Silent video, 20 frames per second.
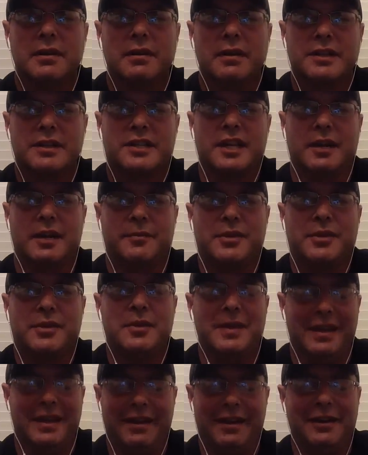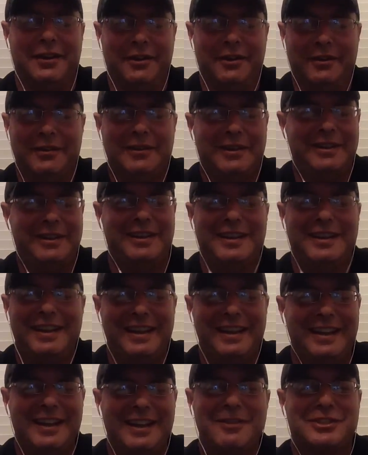And so, yeah, I know.
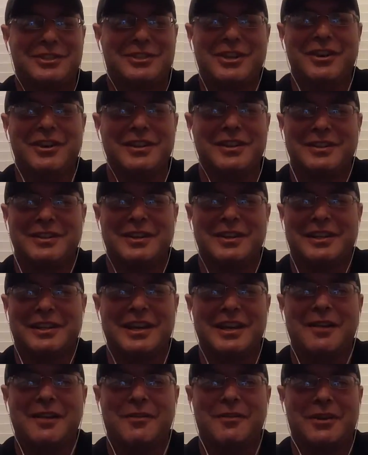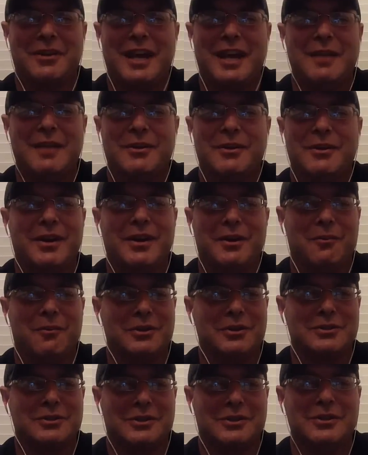It was tons. Like, they never came at like
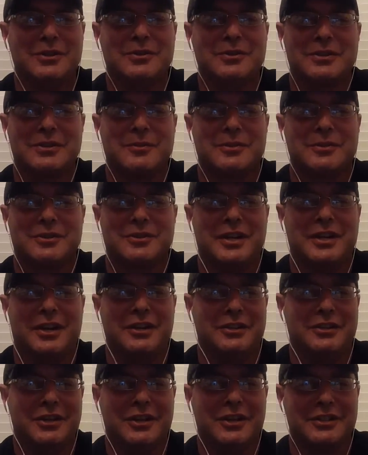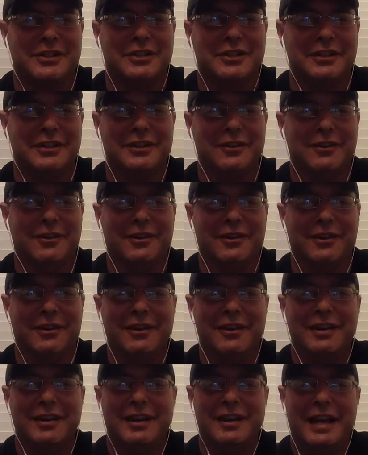ones or twos. It was like a dozen or
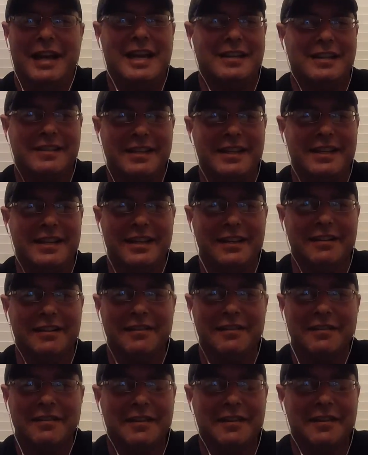18.